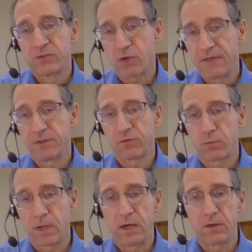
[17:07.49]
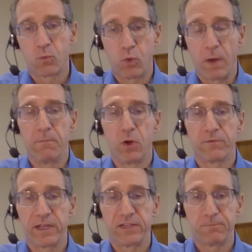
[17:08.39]
Drive is around what
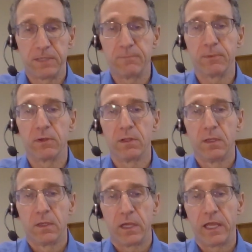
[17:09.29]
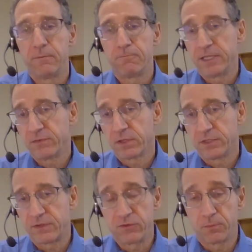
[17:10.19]
motivates people. And
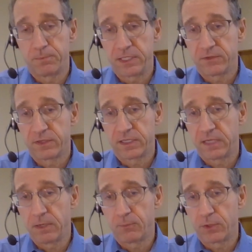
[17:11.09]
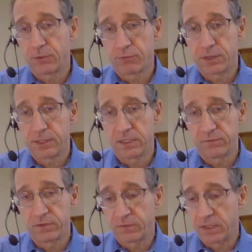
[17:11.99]
basically, Daniel Pink came up with three
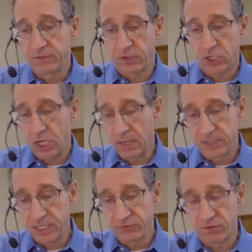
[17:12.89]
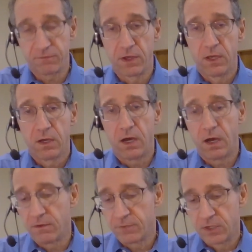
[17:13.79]
things. It's a combination
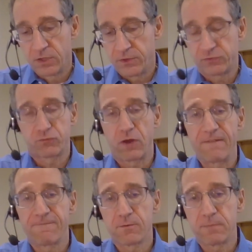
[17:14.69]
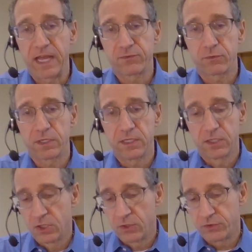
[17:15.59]
of the strive for mastery,
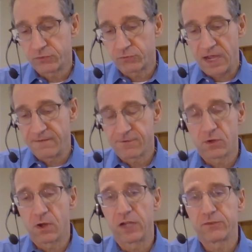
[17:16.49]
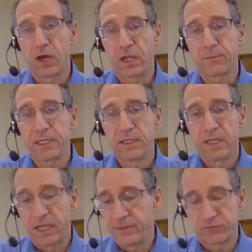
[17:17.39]
the strive for autonomy,
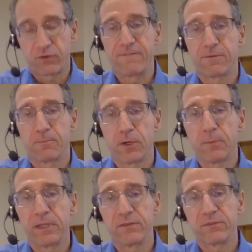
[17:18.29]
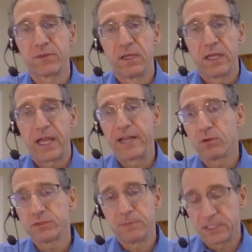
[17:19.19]
and the strive for purpose. And
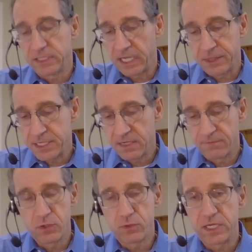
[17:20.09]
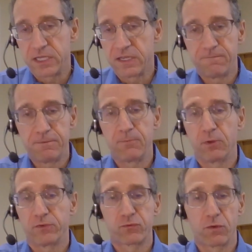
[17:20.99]
ultimately, I think if you can give
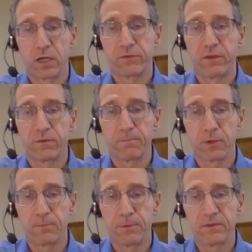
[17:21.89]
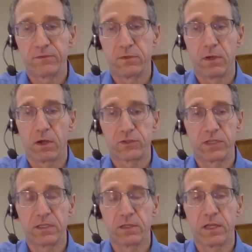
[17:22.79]
people a strong sense of purpose to
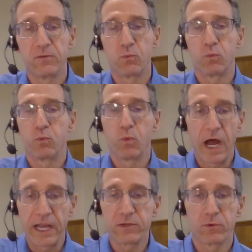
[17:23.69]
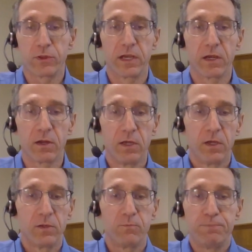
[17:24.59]
articulate why you're there
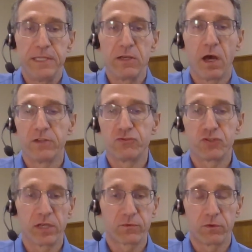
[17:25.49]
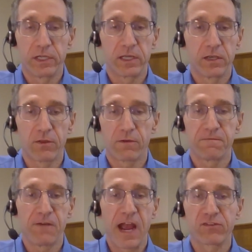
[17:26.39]
beyond just earning another
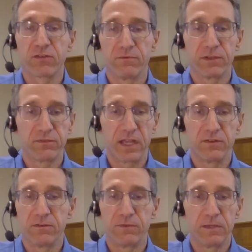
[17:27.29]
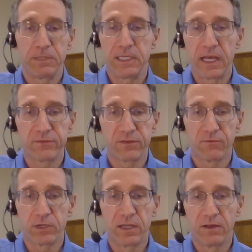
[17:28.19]
fraction of a cent of EPS
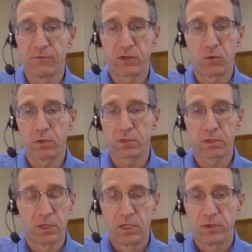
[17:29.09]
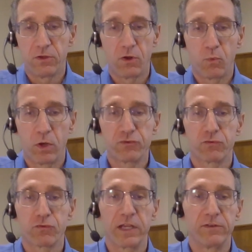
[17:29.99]
every quarter, what
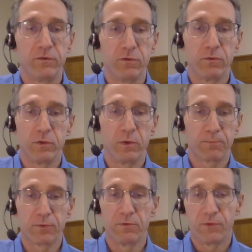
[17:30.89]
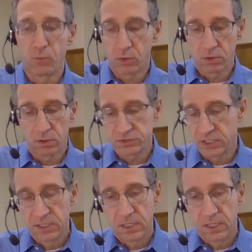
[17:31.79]
you're trying to do to improve the world.